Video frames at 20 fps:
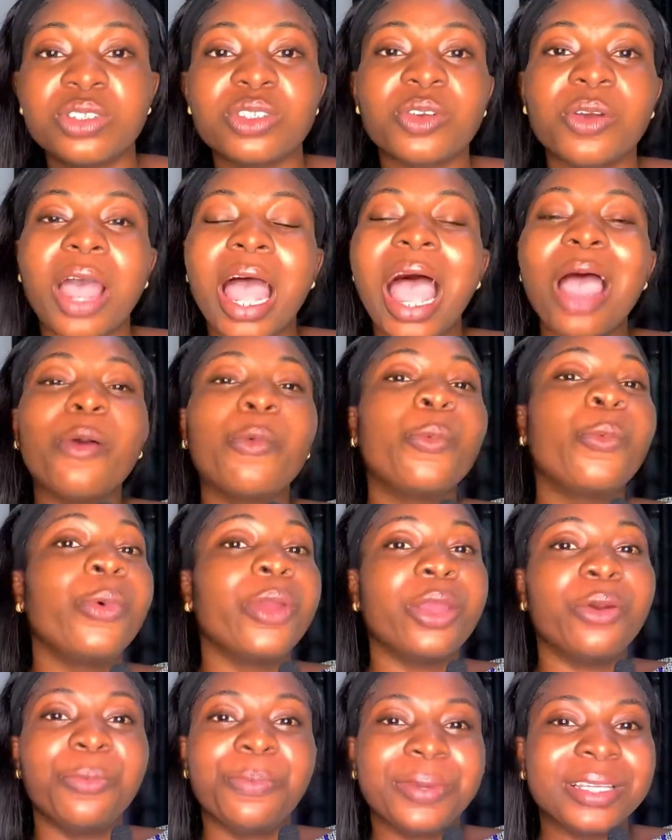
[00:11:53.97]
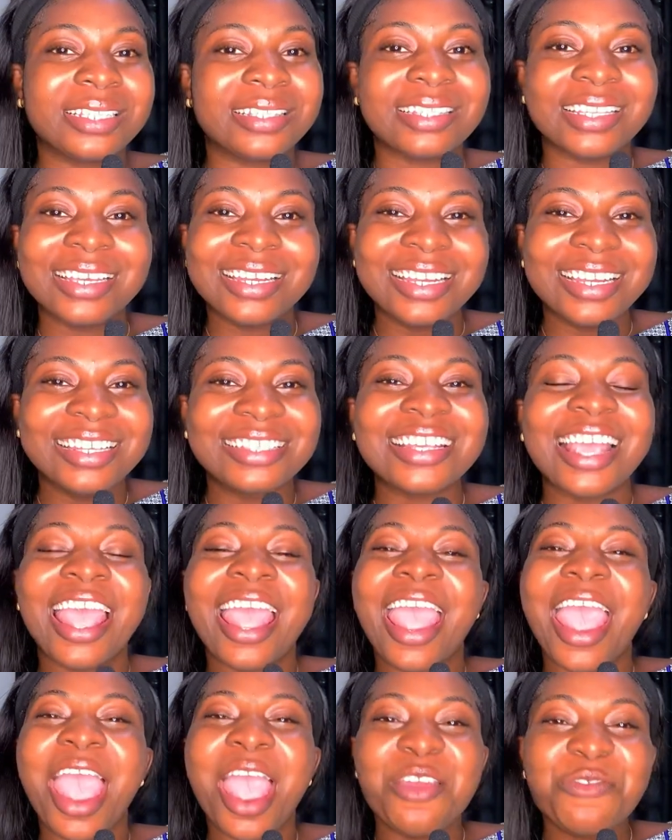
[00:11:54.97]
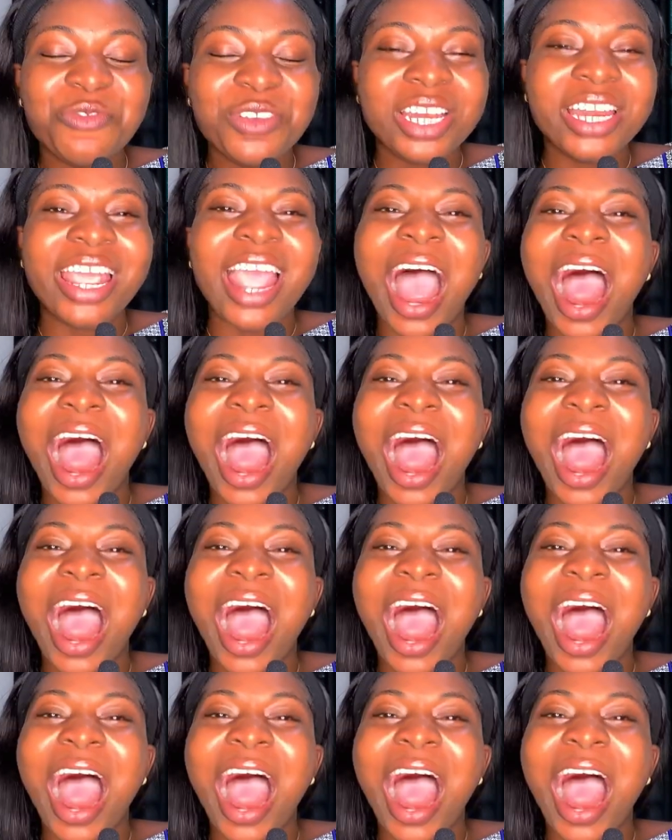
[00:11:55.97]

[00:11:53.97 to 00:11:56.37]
So I will be seeing it every day.